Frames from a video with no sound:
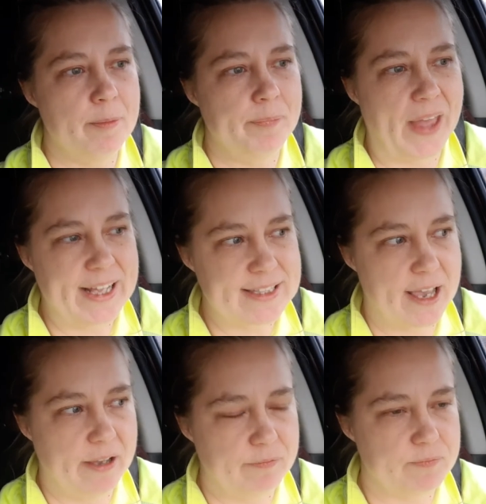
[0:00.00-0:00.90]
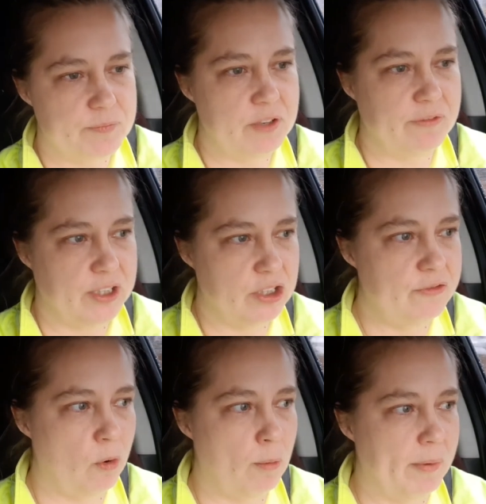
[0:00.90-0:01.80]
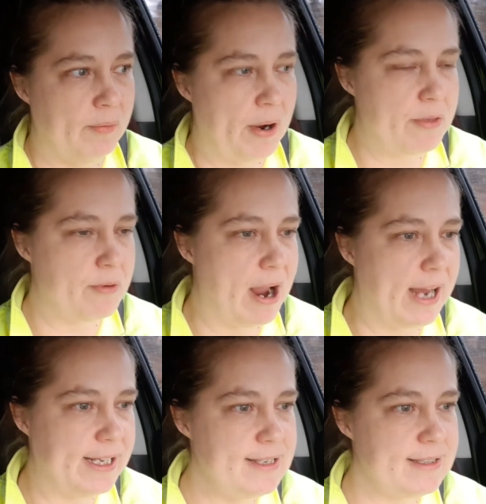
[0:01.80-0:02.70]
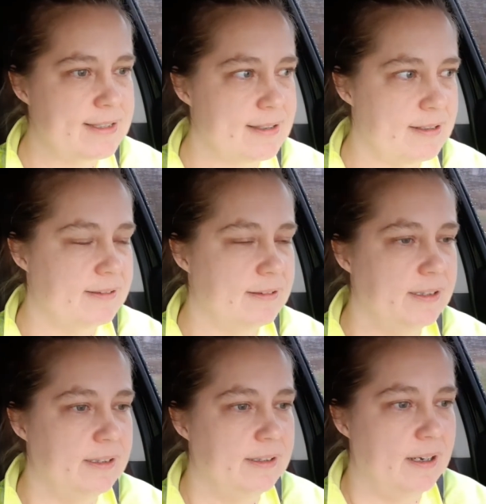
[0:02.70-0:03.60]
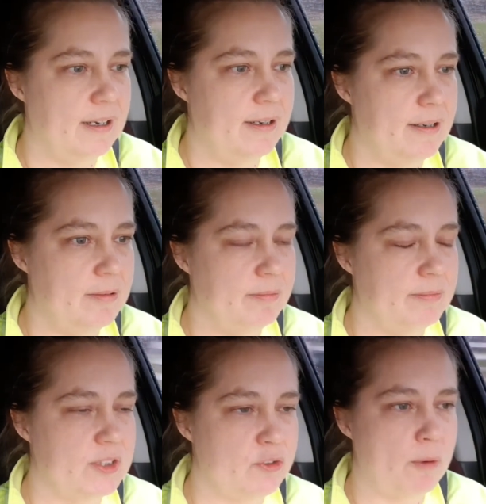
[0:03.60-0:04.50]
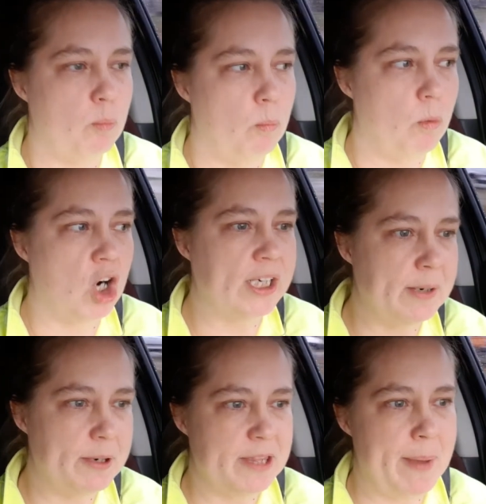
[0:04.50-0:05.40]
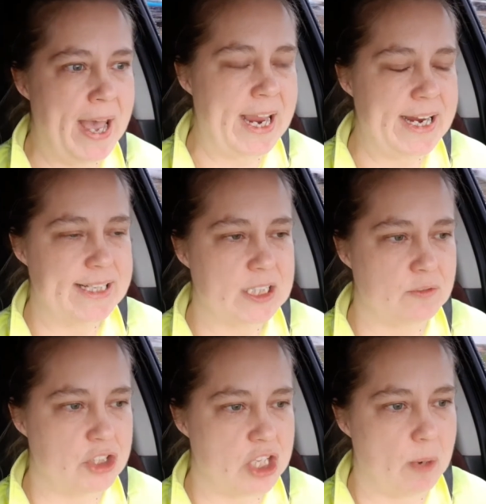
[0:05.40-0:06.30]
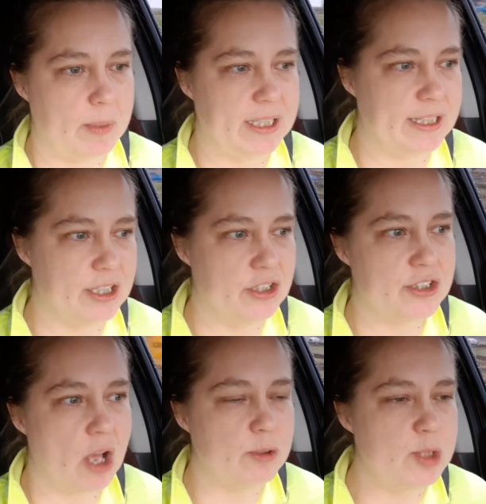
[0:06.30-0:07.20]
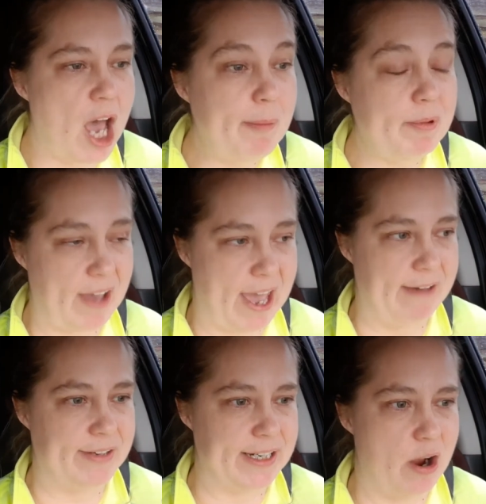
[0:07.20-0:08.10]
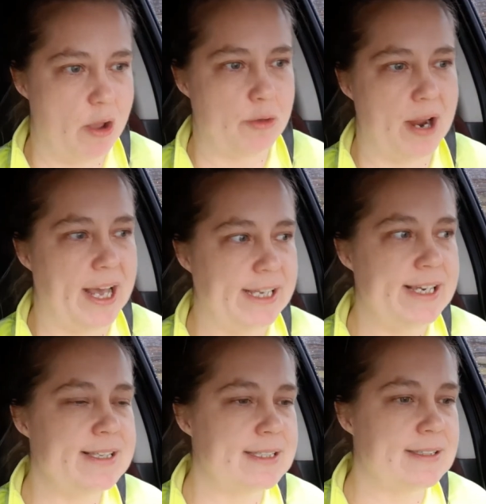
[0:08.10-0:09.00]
That's a severe form of arthritis. It's from working with my hands for so many years, on top of having arthritis.